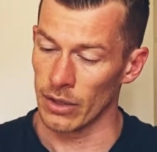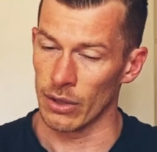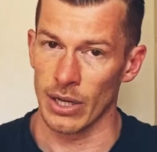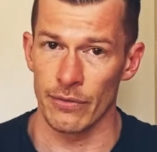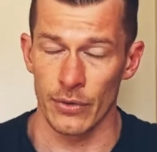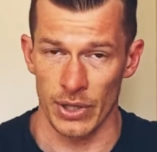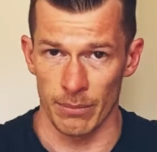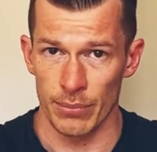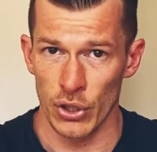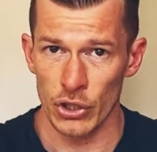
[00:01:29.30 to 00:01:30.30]
If you can
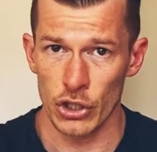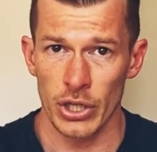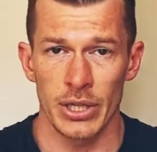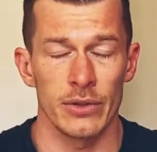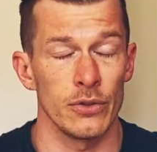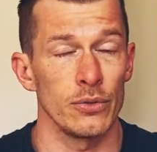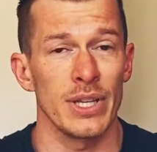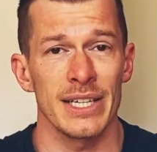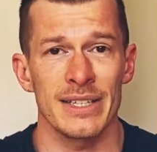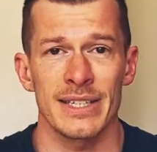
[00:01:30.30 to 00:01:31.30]
push, do
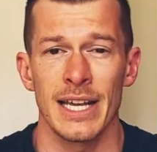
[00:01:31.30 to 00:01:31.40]
this,